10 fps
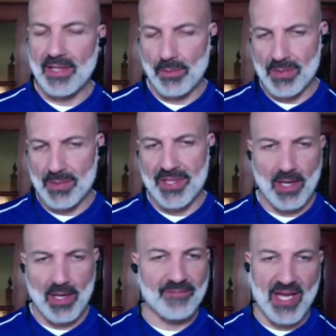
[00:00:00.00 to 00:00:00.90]
uh, that it
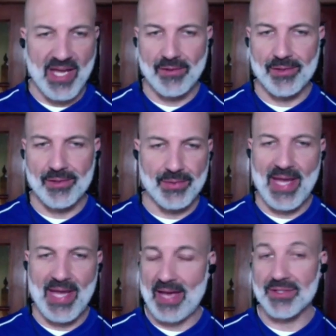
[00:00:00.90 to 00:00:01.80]
was within our
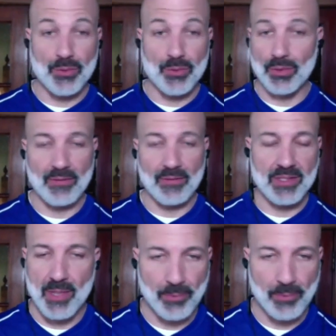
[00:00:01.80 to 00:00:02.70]
favor to have
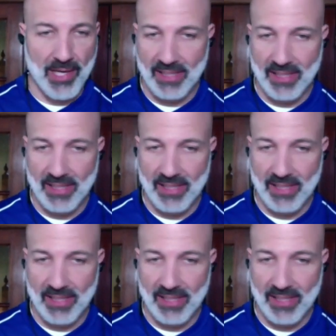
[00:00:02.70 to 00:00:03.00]
school over spring